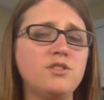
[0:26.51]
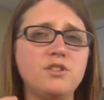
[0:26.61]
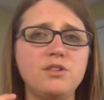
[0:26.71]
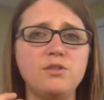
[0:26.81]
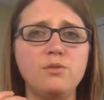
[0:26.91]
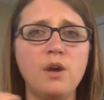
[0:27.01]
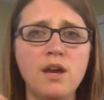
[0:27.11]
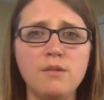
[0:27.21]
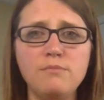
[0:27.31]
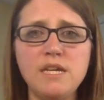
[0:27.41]
to
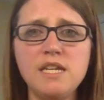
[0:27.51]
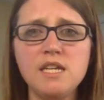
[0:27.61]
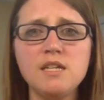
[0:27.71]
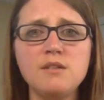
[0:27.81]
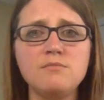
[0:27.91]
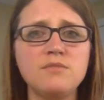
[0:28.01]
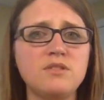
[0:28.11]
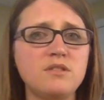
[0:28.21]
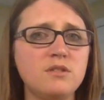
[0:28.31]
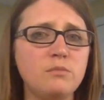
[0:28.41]

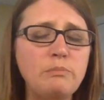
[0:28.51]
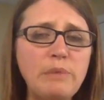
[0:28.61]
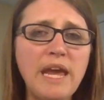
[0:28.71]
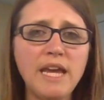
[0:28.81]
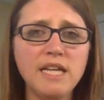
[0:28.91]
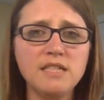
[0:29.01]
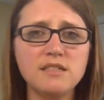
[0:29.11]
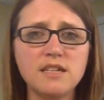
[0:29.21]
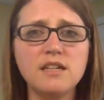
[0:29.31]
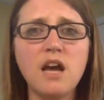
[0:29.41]
mediums, to paint,
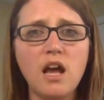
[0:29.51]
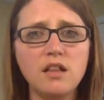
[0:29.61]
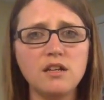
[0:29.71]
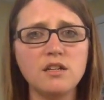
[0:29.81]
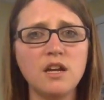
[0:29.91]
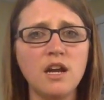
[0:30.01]
to color.